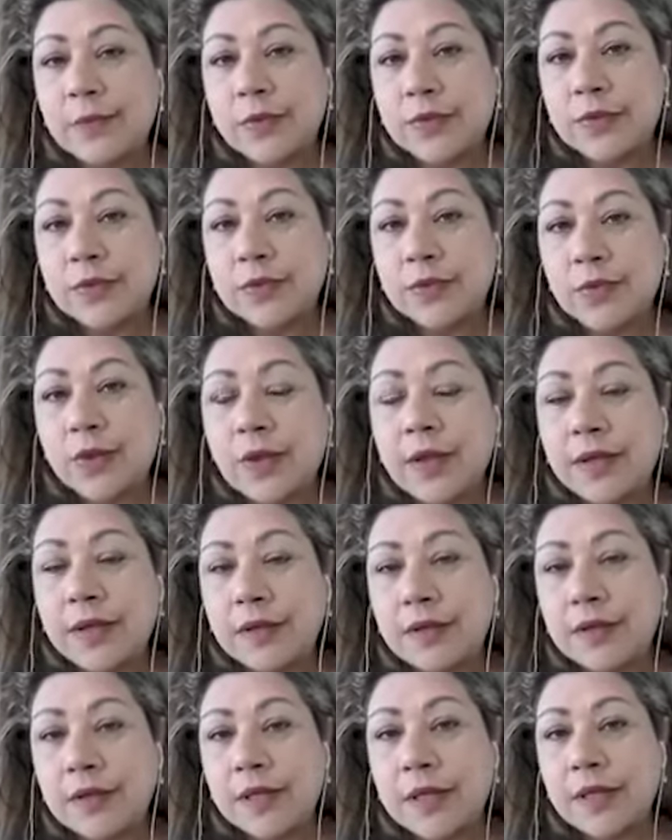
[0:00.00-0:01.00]
both at
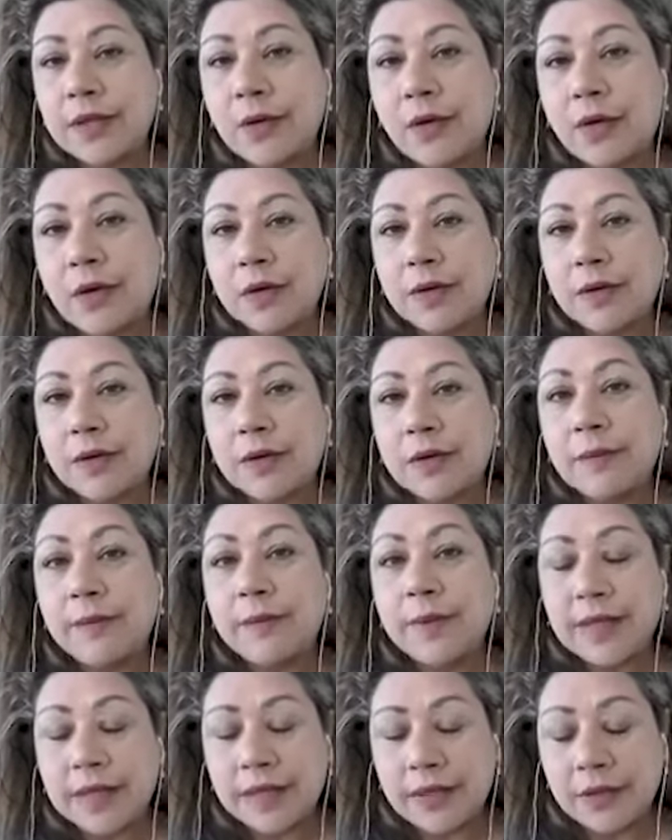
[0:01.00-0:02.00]
trial and on
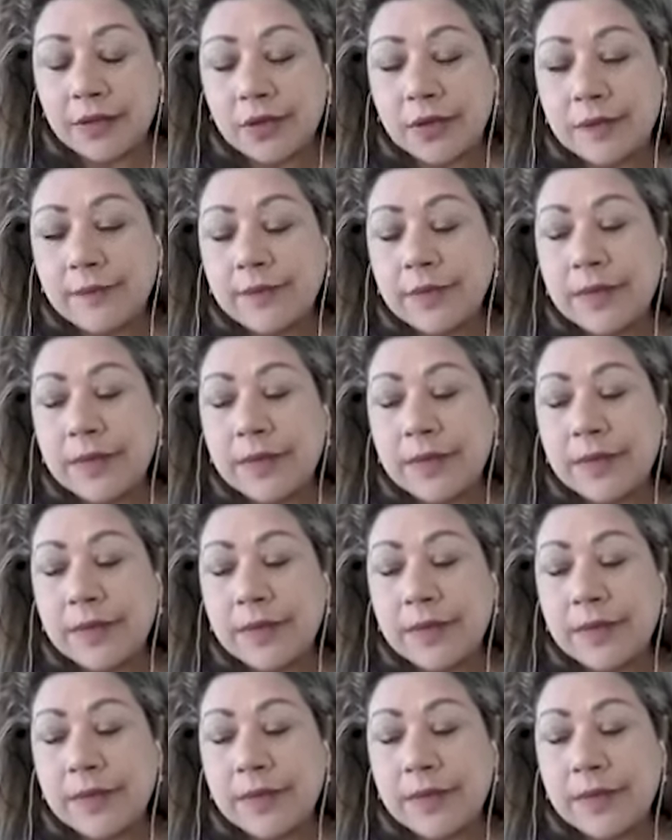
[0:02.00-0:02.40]
appeal.